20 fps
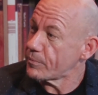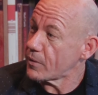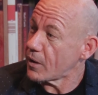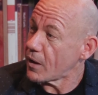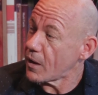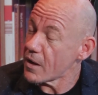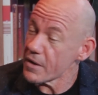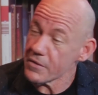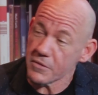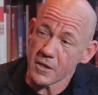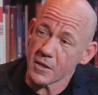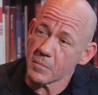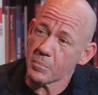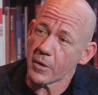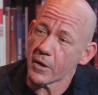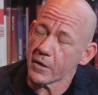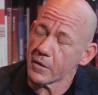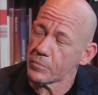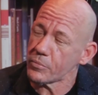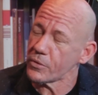I think,
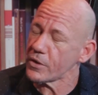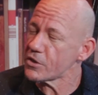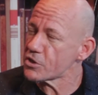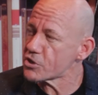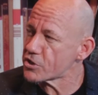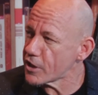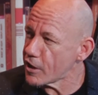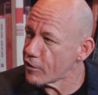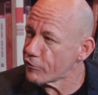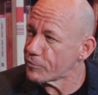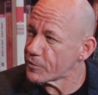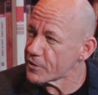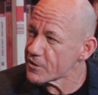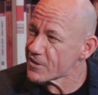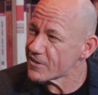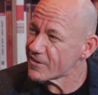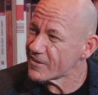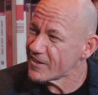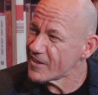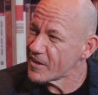by the British
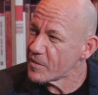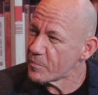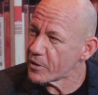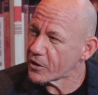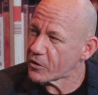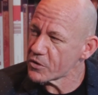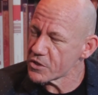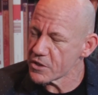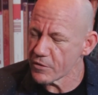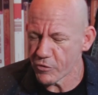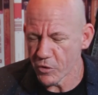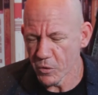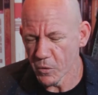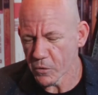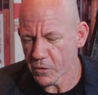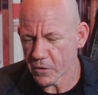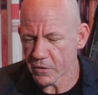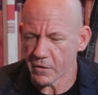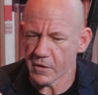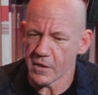government, because if you
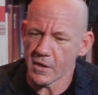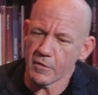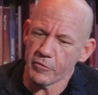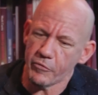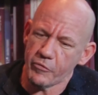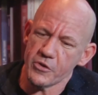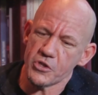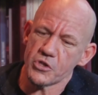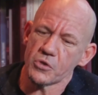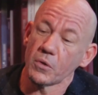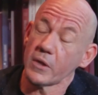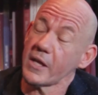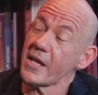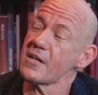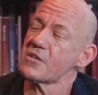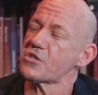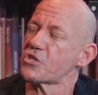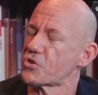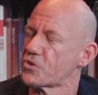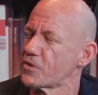look at the official
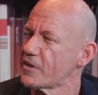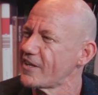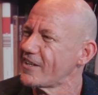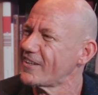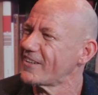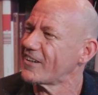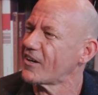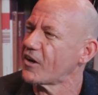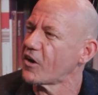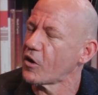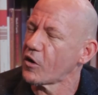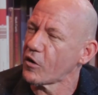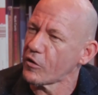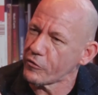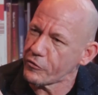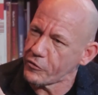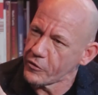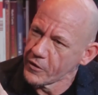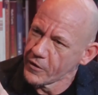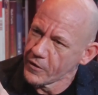history
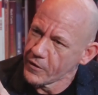of